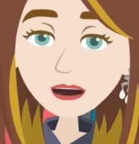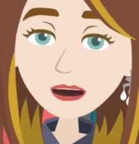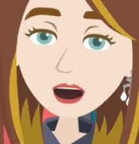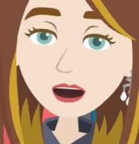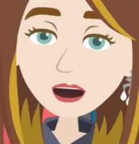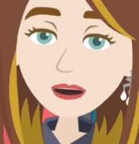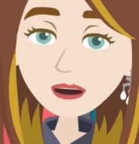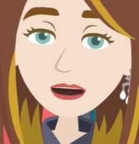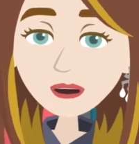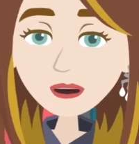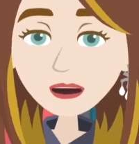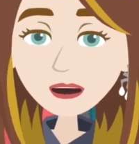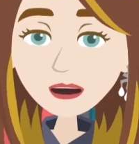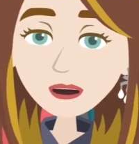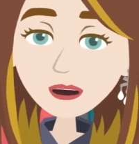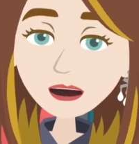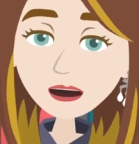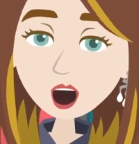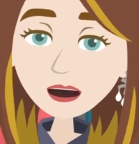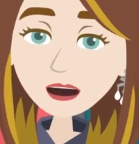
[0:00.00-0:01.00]
then you
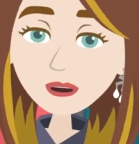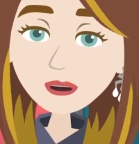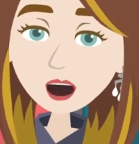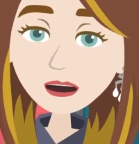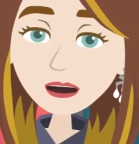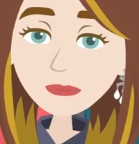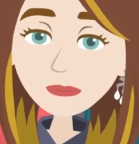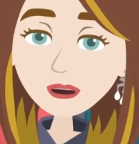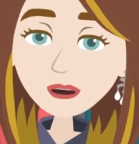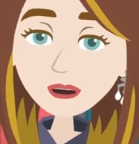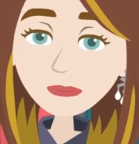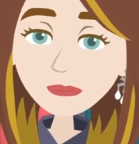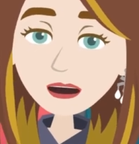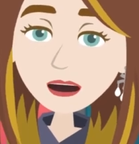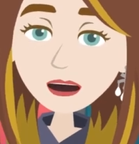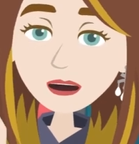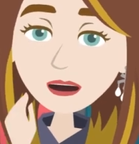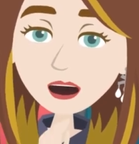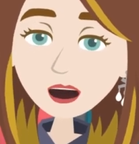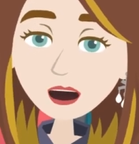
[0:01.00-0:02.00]
compound that
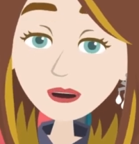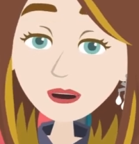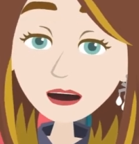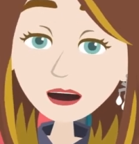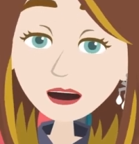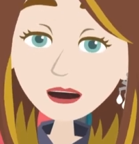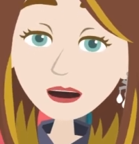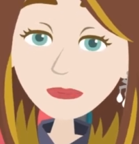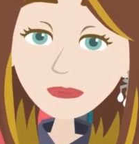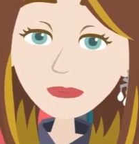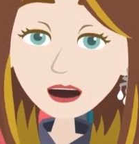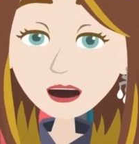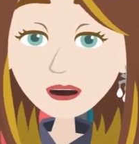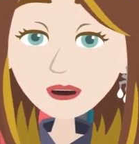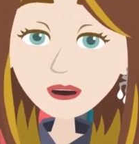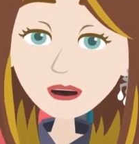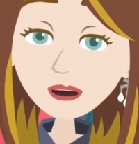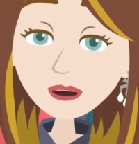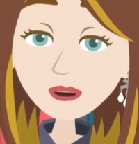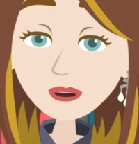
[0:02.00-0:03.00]
still further by
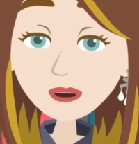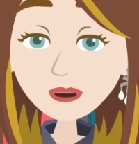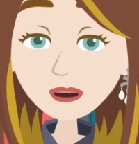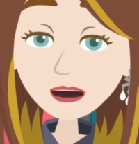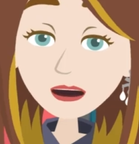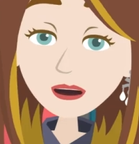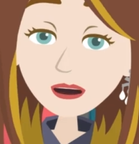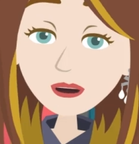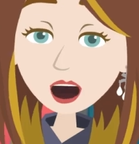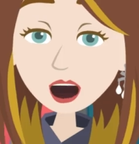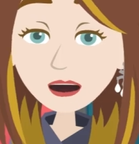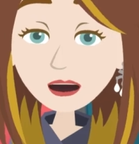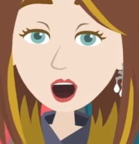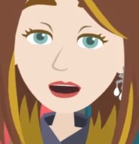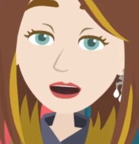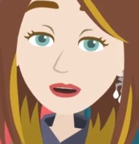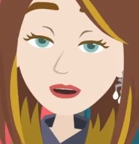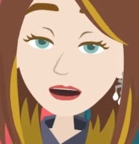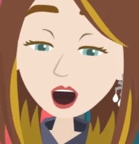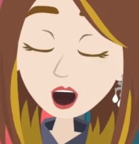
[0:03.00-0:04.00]
saying, not
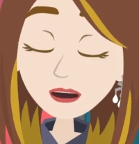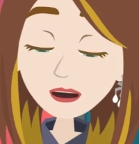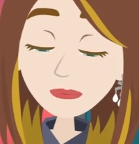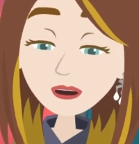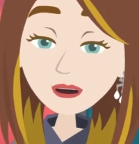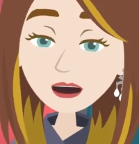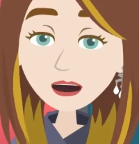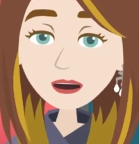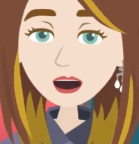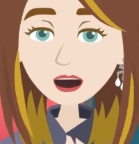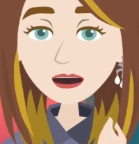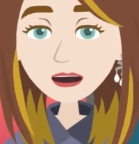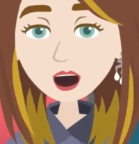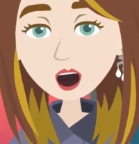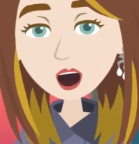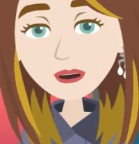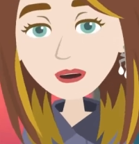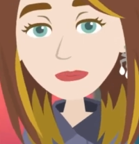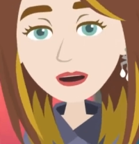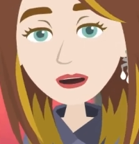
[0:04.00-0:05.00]
only do I see you
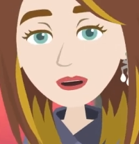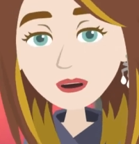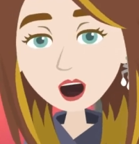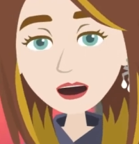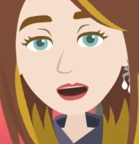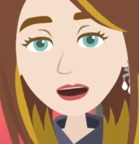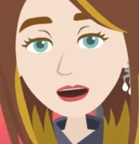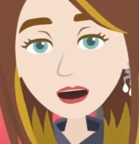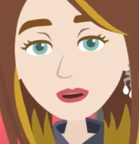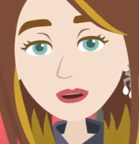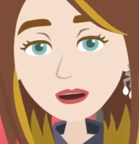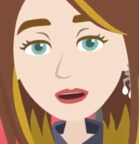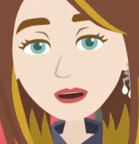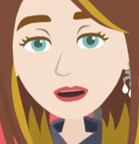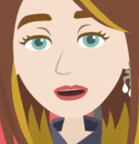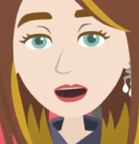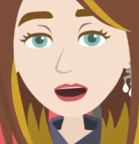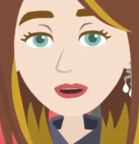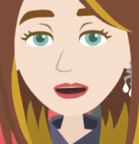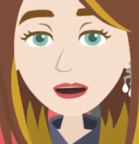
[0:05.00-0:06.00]
as you are, I didn't
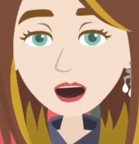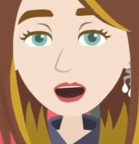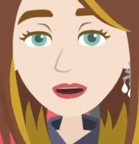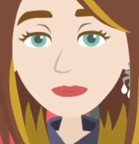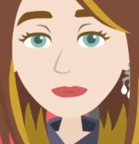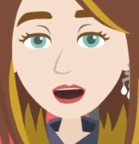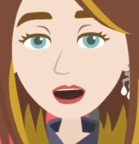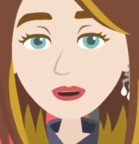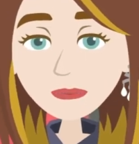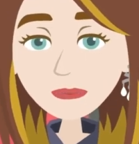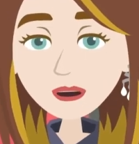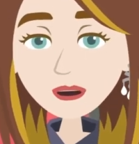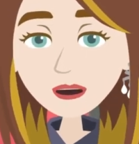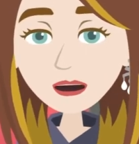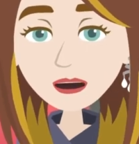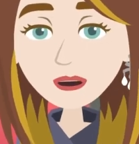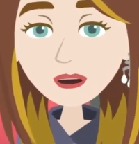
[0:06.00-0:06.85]
make it up, I see you